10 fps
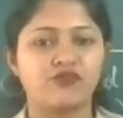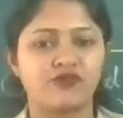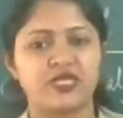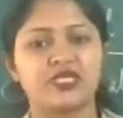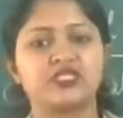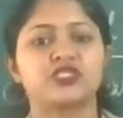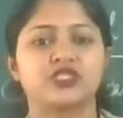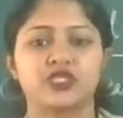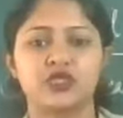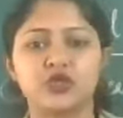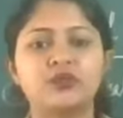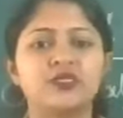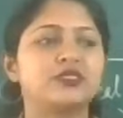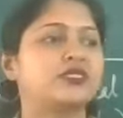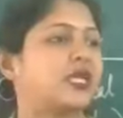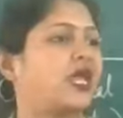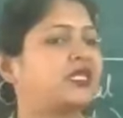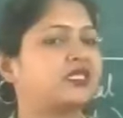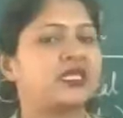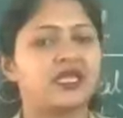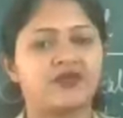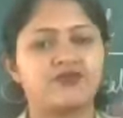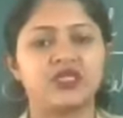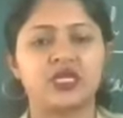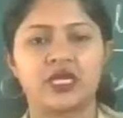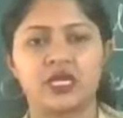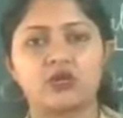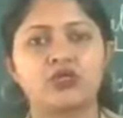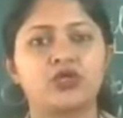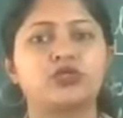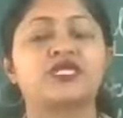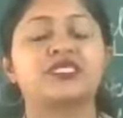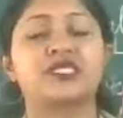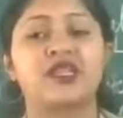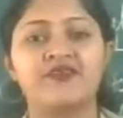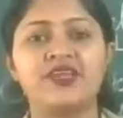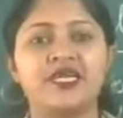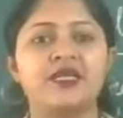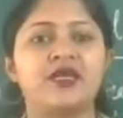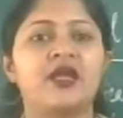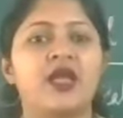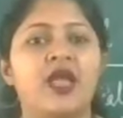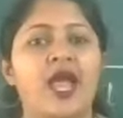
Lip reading: fish, humans, anything and everything around you that is living,